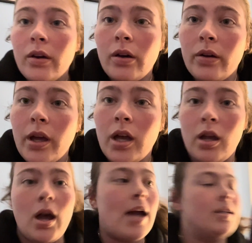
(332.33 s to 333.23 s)
Okay,
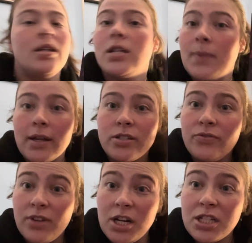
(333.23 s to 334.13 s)
I didn't expect to
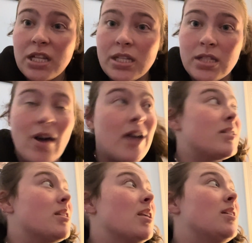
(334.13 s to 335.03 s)
finish this as
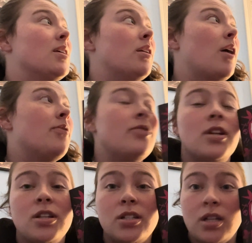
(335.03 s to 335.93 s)
fast as I did. I
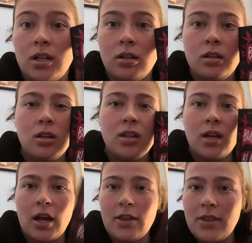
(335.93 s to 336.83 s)
finished it.
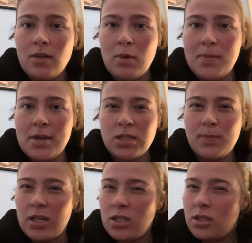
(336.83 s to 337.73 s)
I think maybe I
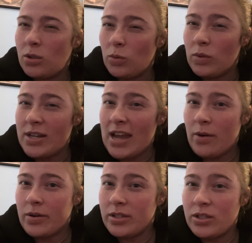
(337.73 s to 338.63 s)
spent 3
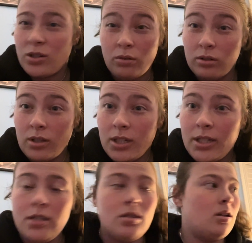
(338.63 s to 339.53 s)
hours in total on
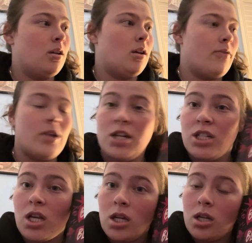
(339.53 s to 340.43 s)
it, and I
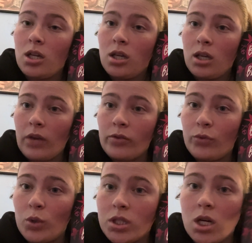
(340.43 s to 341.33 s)
finished it. Gave it
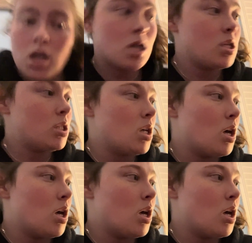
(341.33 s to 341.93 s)
4 stars.